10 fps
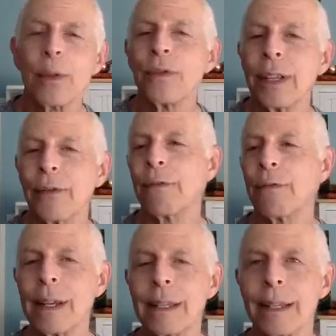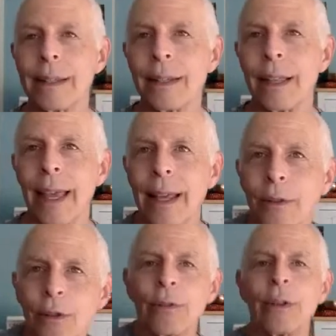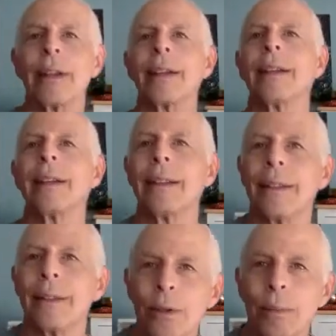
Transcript: it was for different reasons than to